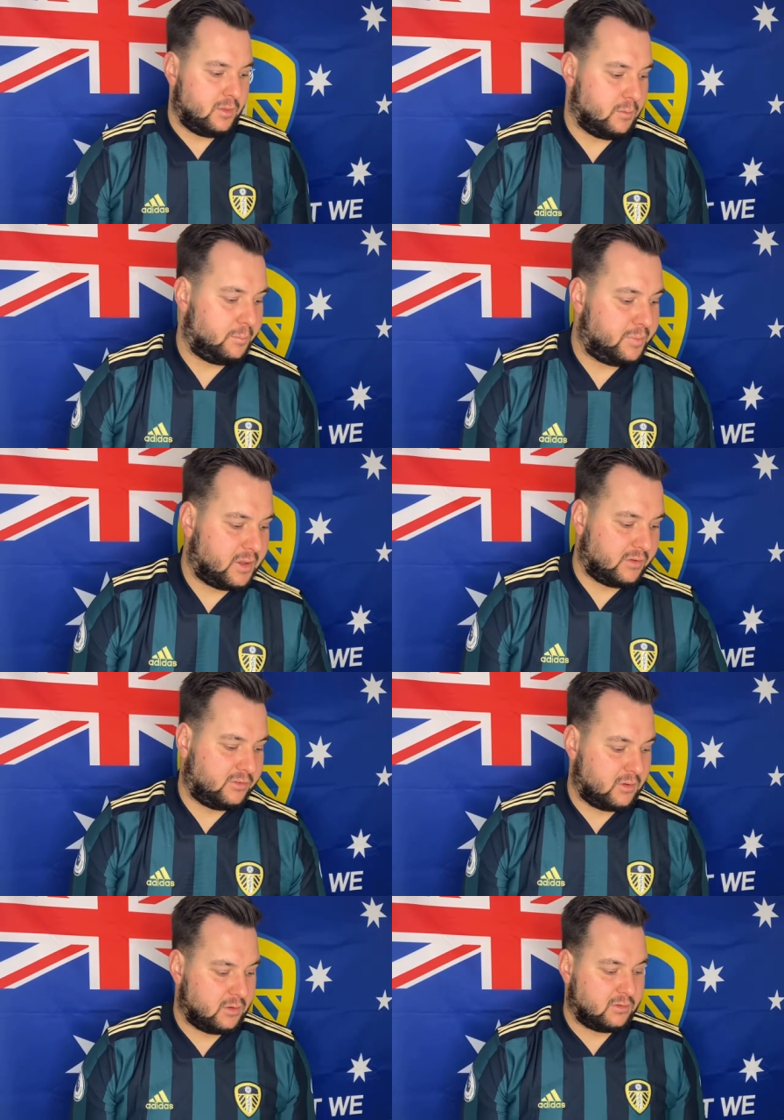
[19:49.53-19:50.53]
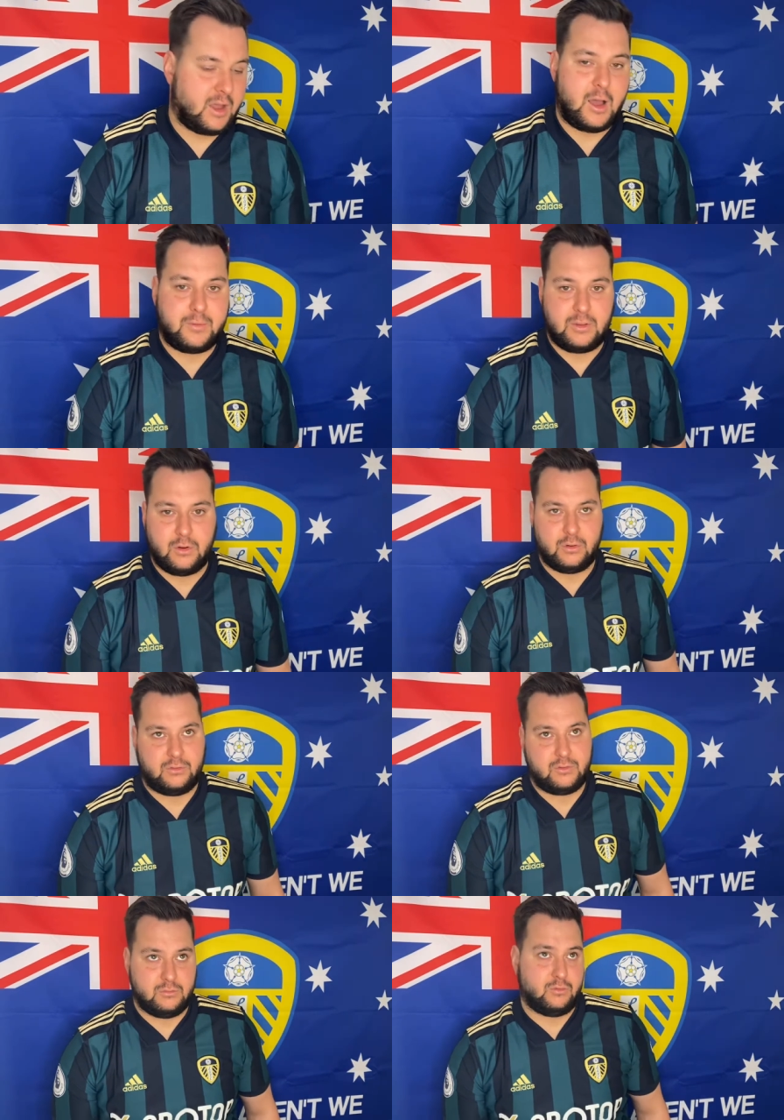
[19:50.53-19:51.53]
the biggest derby, or
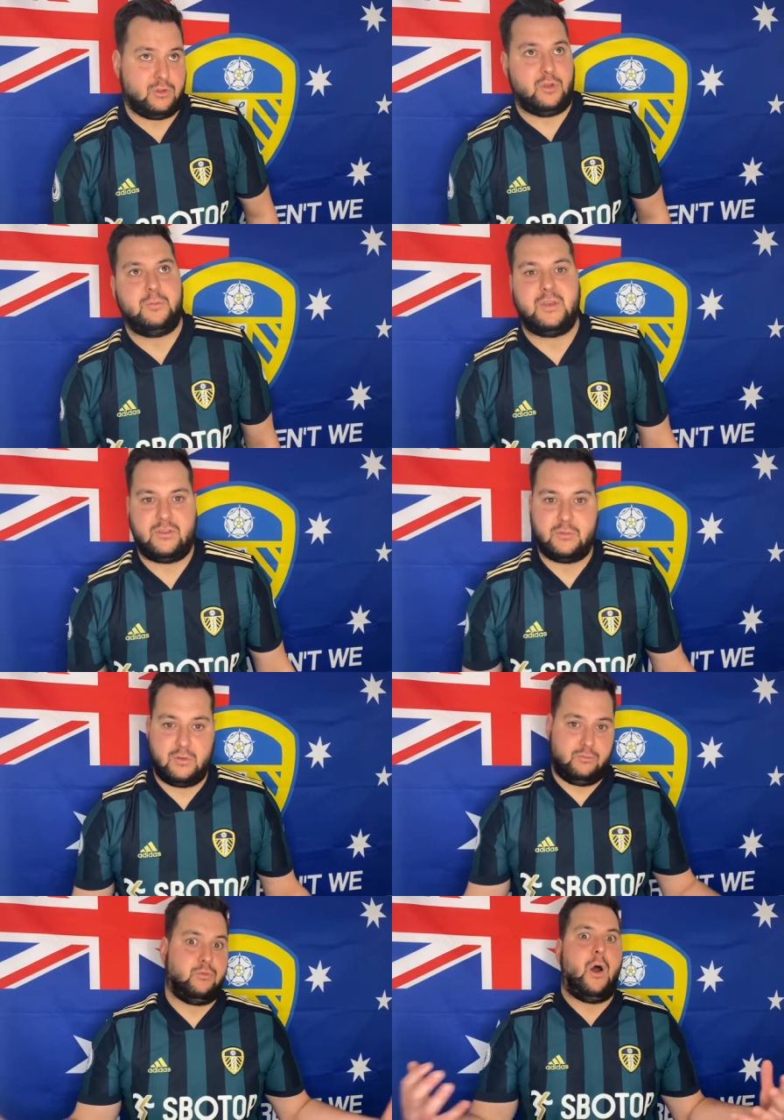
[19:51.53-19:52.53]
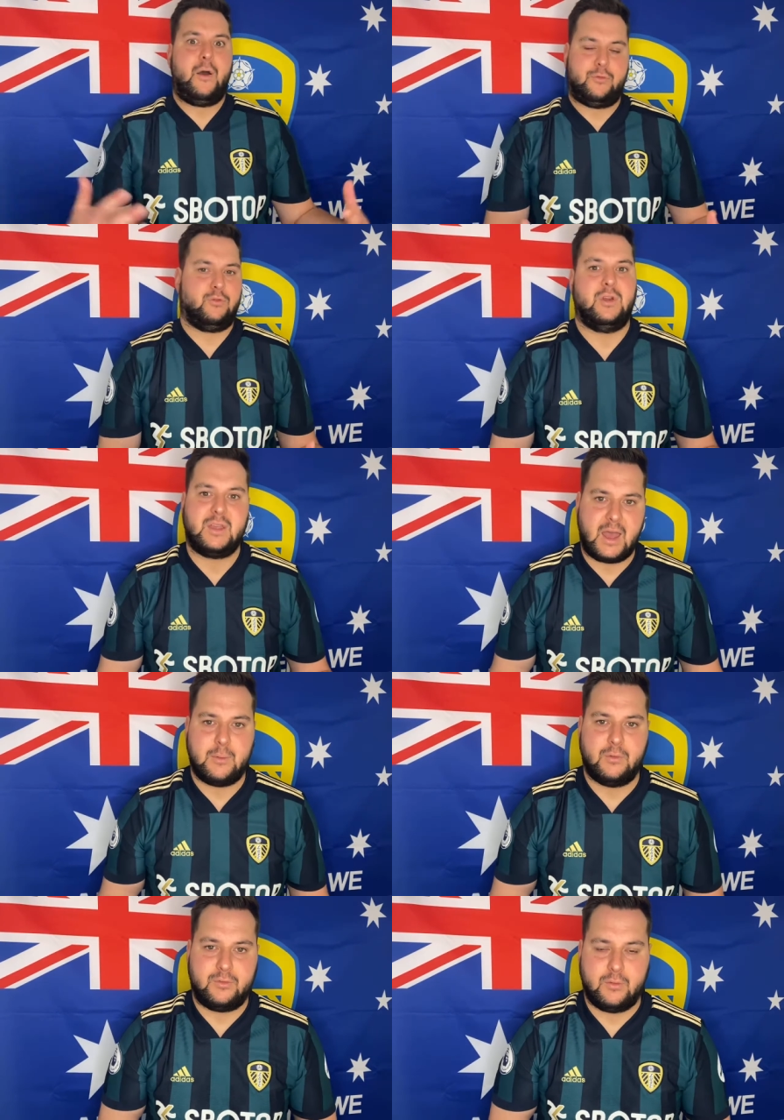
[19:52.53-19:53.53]
you know, the biggest rivalry
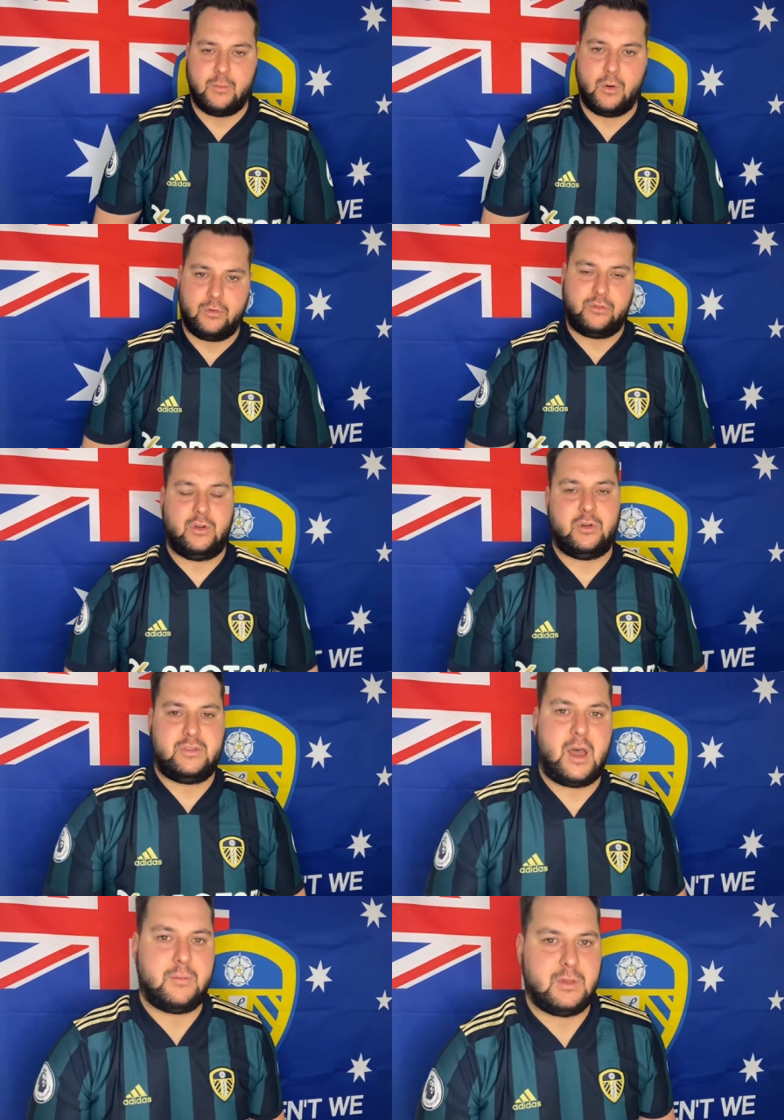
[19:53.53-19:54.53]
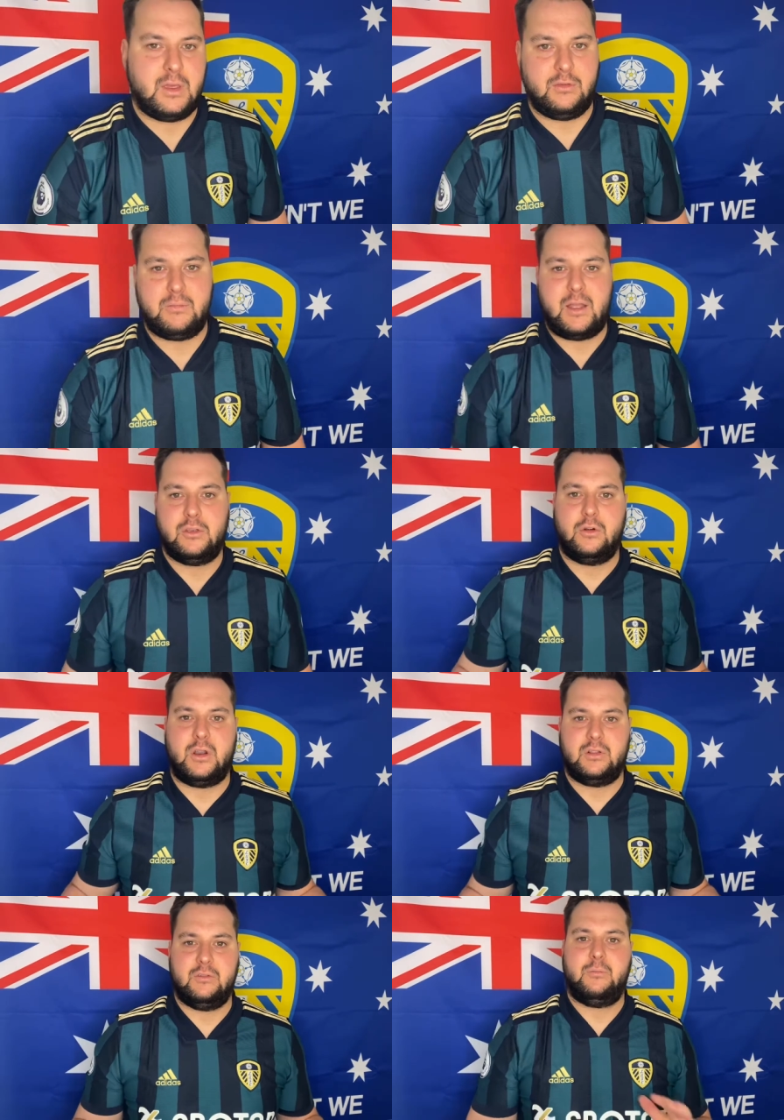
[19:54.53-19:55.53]
game of them all, sorry, not derby, is Man
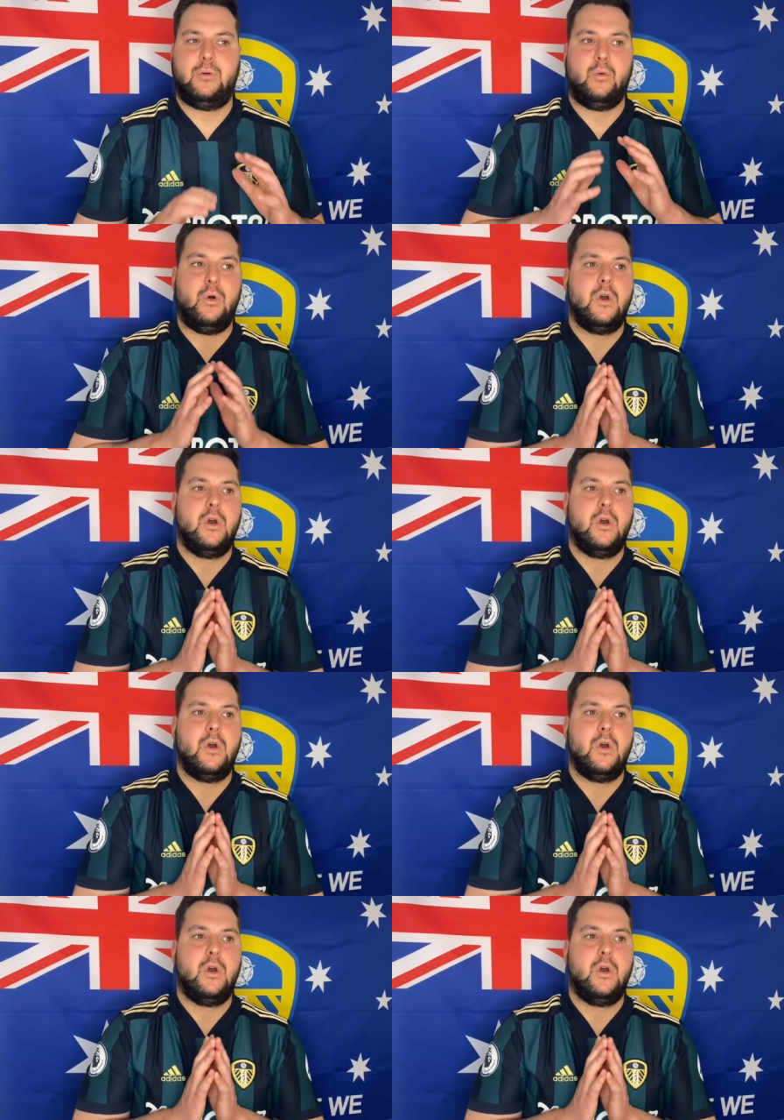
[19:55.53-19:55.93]
United-Liverpool.